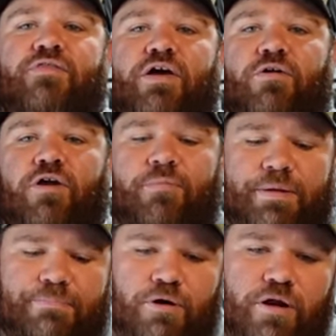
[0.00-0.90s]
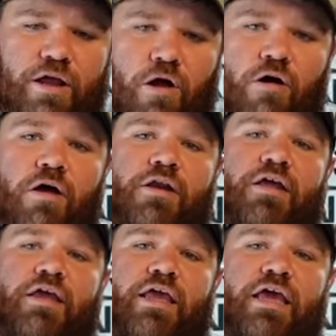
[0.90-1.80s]
that are going to be putting
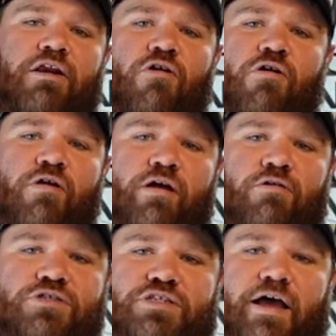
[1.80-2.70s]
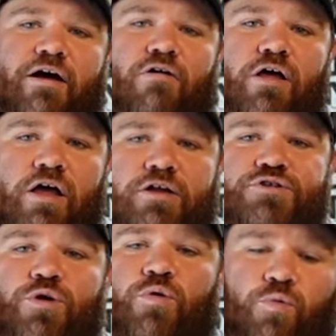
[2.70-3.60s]
on NRL style hunter